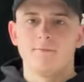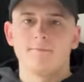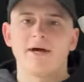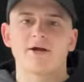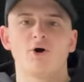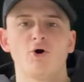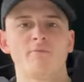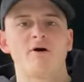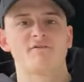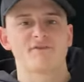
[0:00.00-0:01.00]
Back
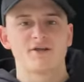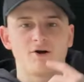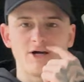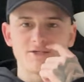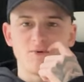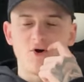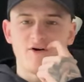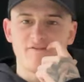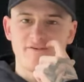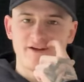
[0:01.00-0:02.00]
home after the ice
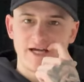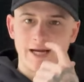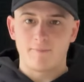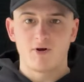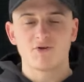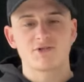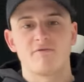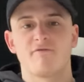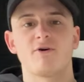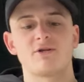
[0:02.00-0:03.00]
bath, plus
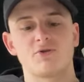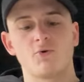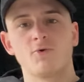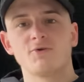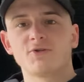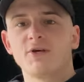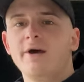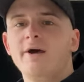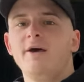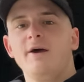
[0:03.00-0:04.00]
infrared saunas.
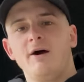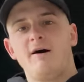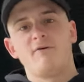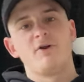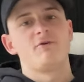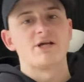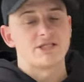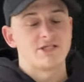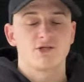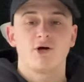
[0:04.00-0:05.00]
I've only
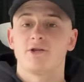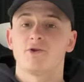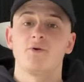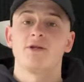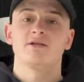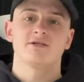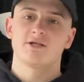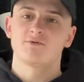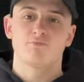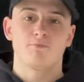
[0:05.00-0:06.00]
recently started doing
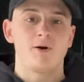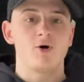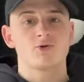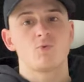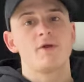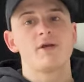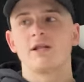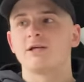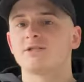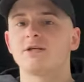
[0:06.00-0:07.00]
this past week,
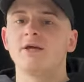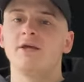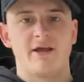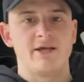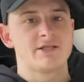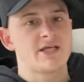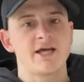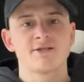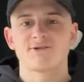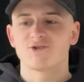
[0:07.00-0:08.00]
let's say.
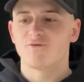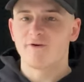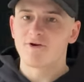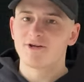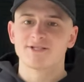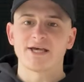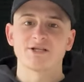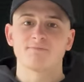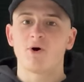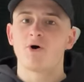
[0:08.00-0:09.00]
Intense, very
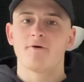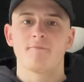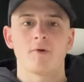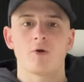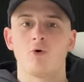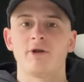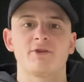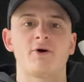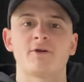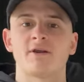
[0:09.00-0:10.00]
intense, but got it
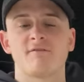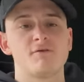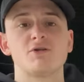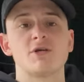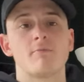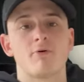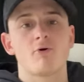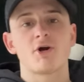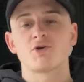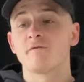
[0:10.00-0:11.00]
done. And if you see the
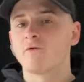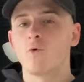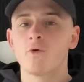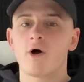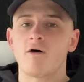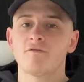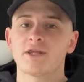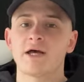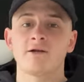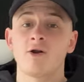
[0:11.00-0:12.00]
progression for all the other
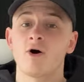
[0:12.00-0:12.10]
day in the